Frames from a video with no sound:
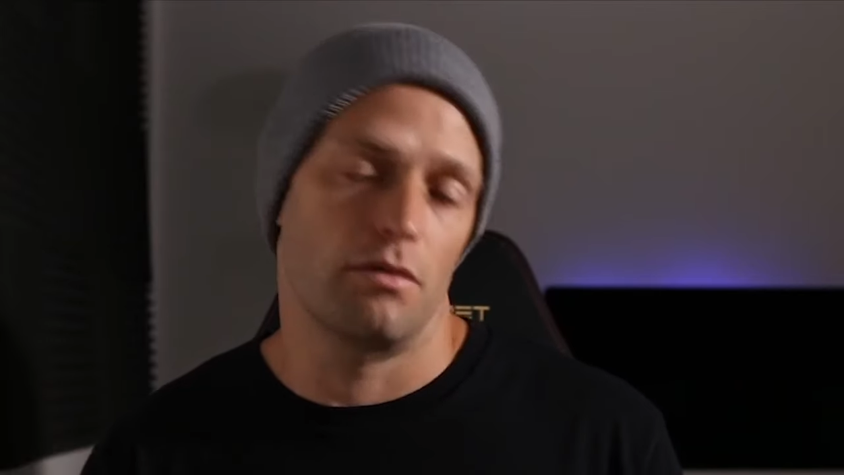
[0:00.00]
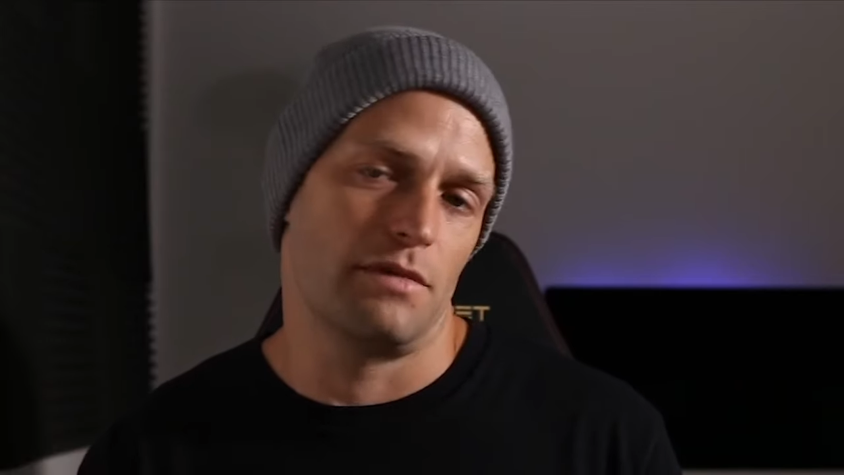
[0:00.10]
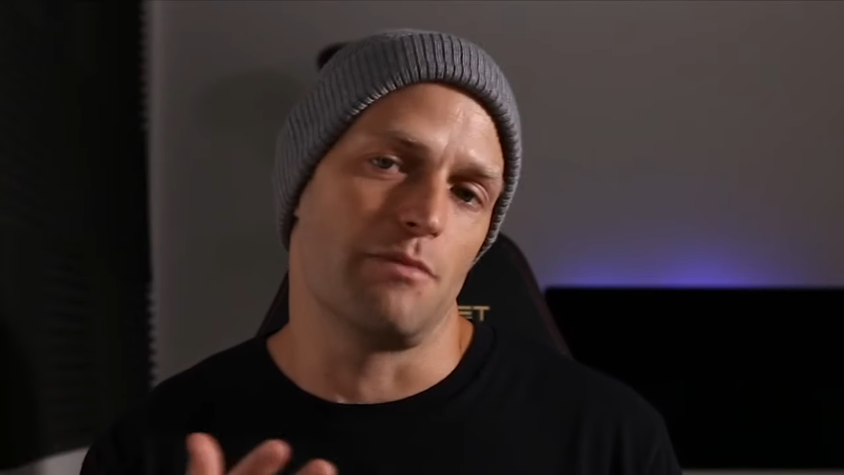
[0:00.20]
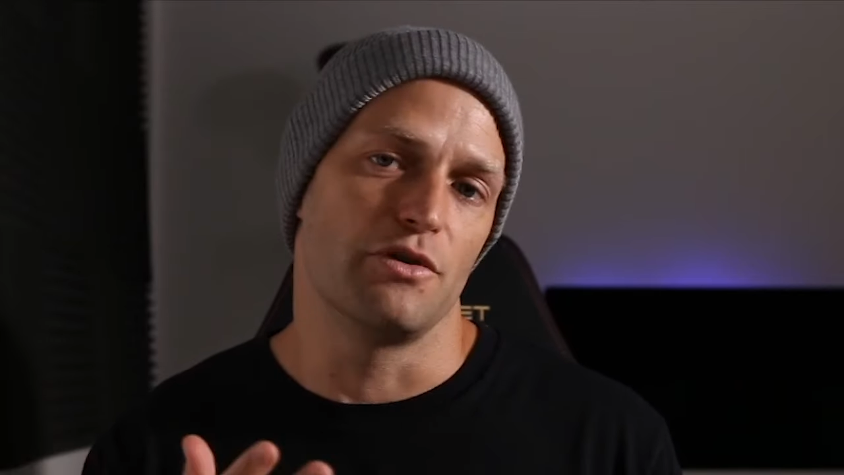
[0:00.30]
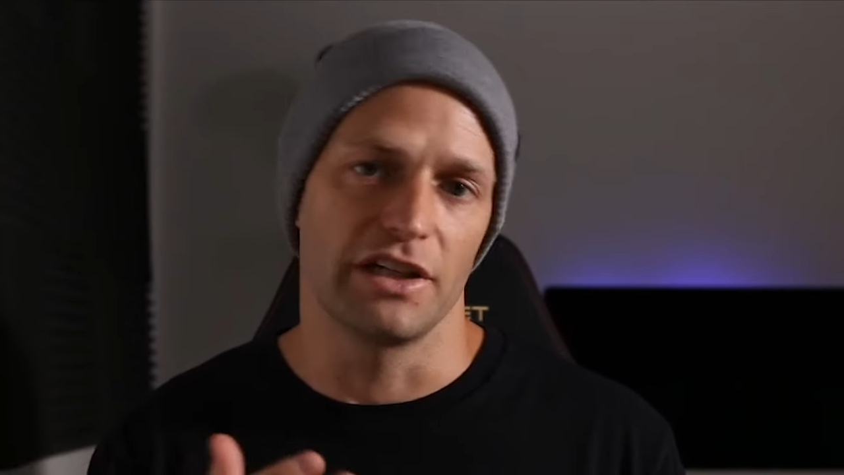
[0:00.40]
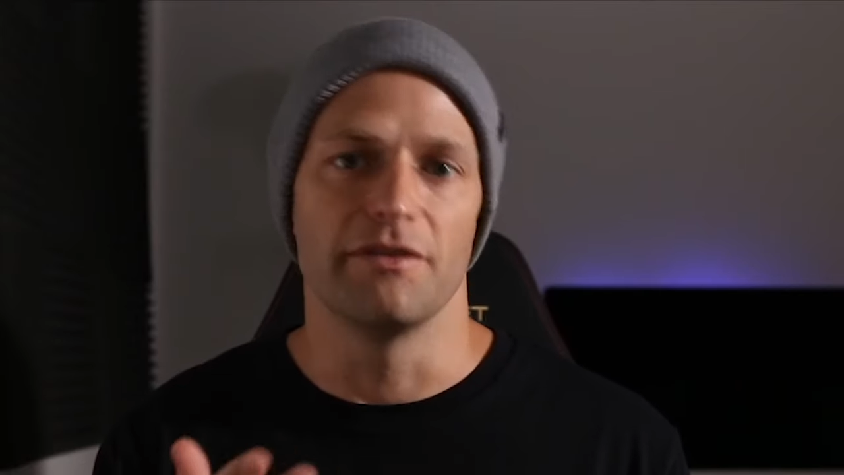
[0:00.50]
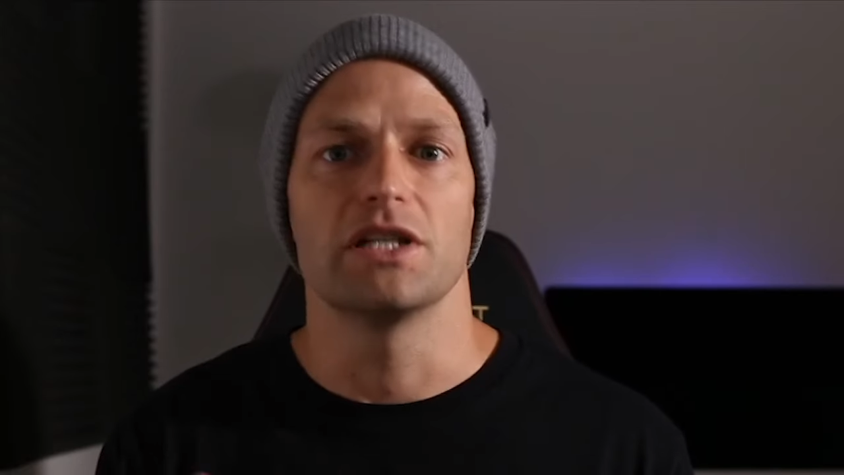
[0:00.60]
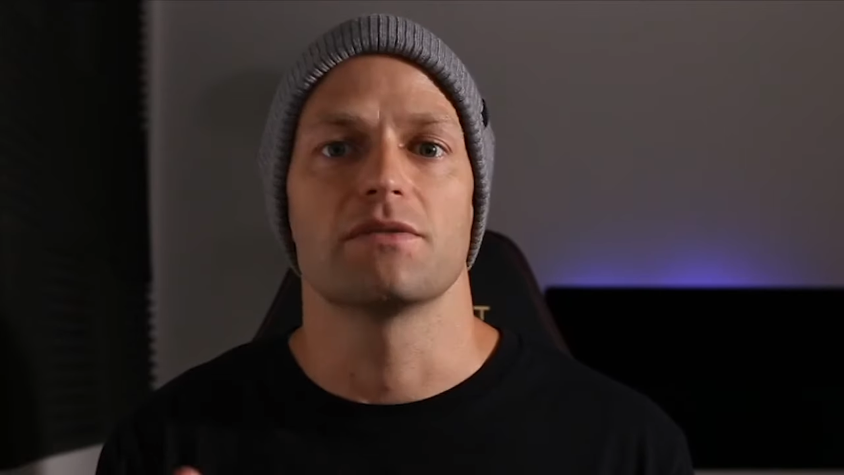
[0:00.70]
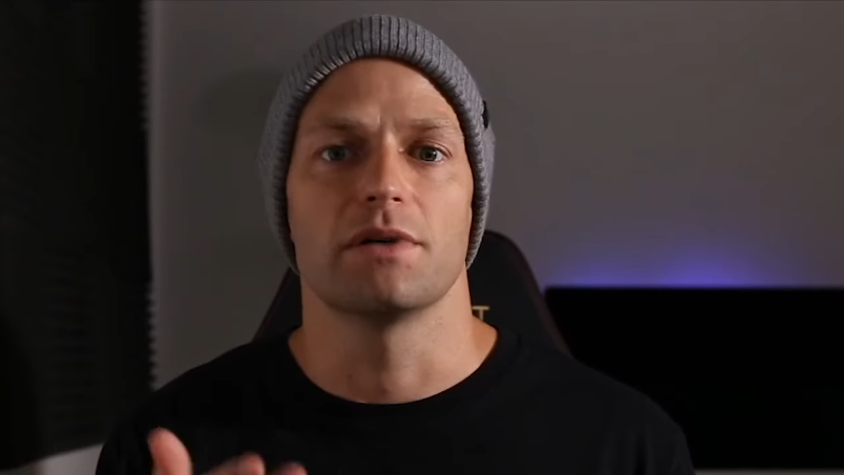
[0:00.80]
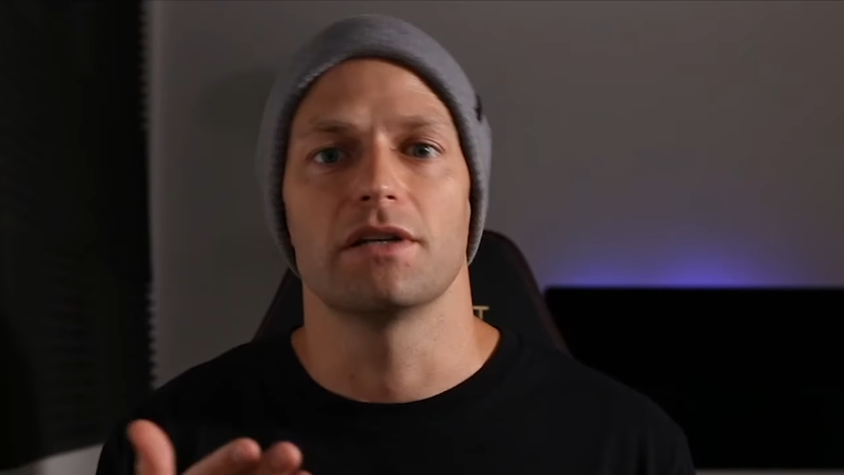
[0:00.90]
or not moving
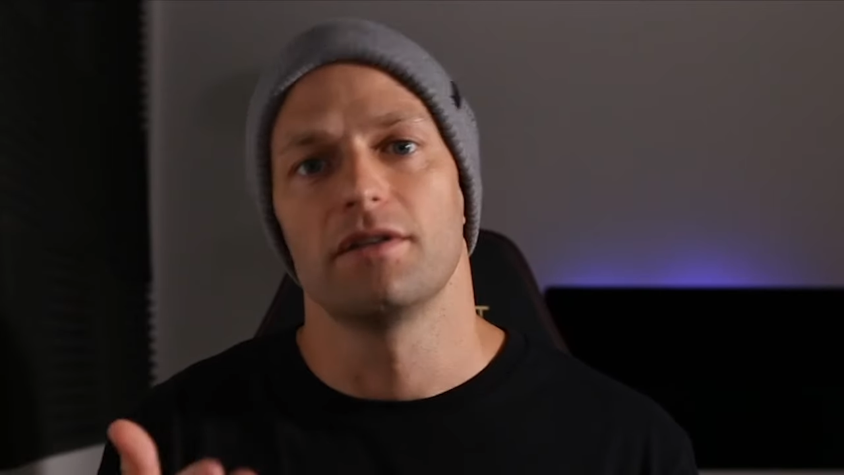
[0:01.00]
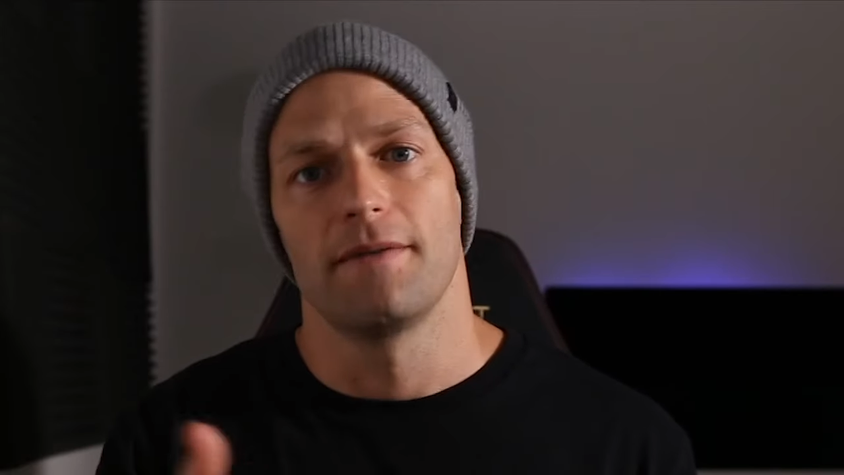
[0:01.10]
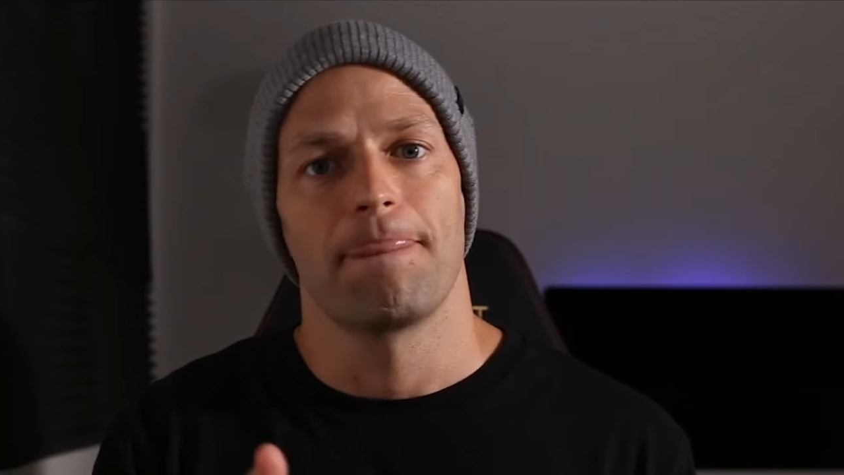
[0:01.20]
images, but